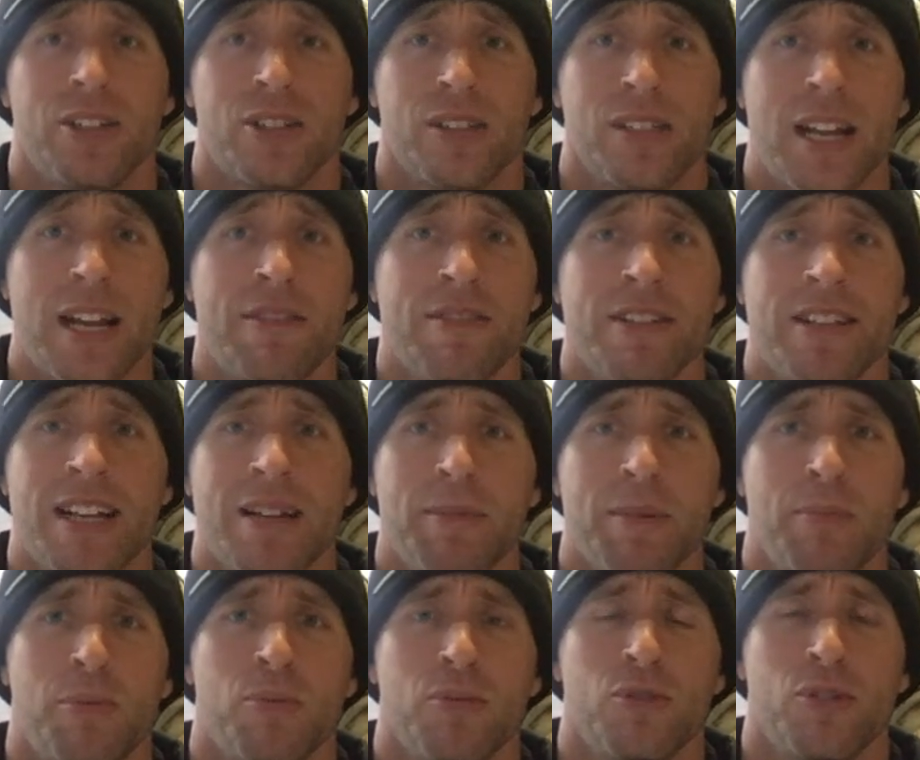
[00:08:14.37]
because every time
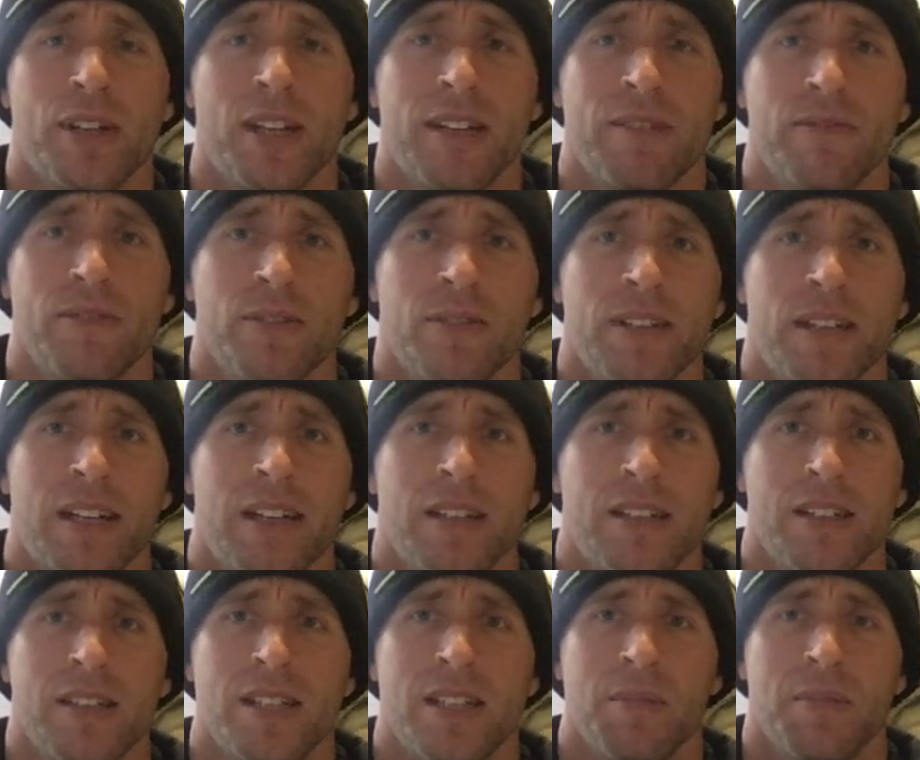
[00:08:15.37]
you pull tranny fluid
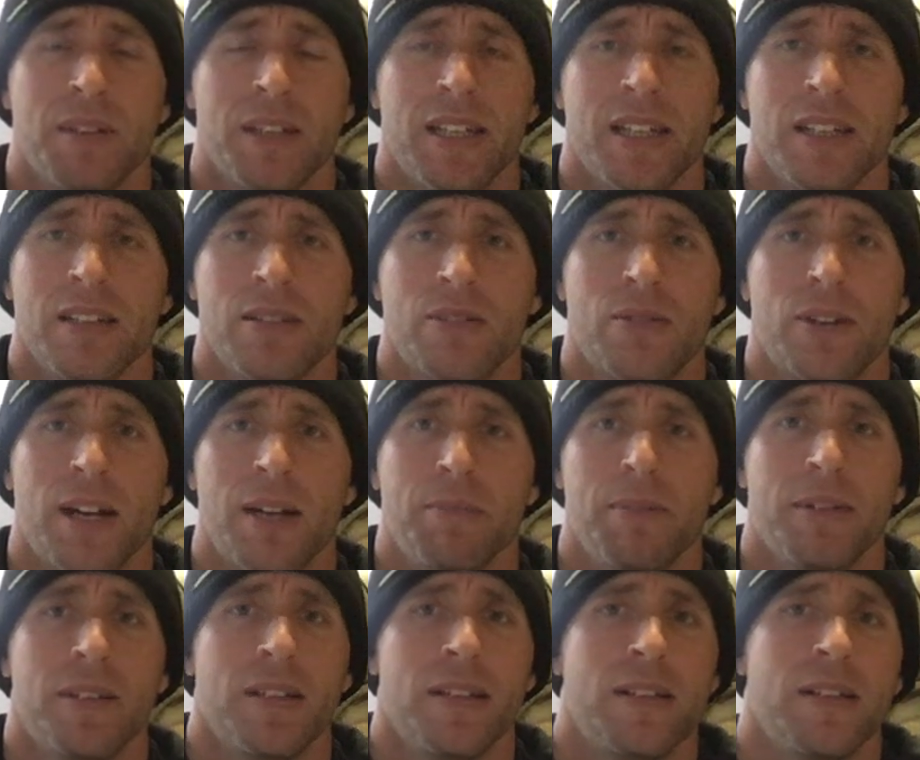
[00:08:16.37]
out, you seem to get crap
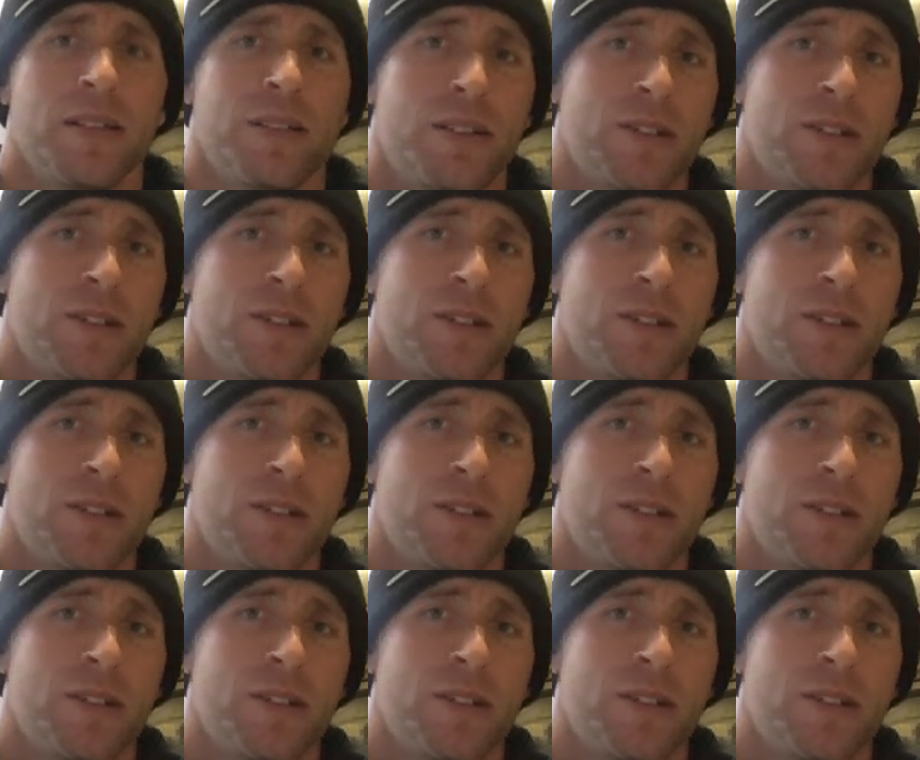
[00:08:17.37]
in there,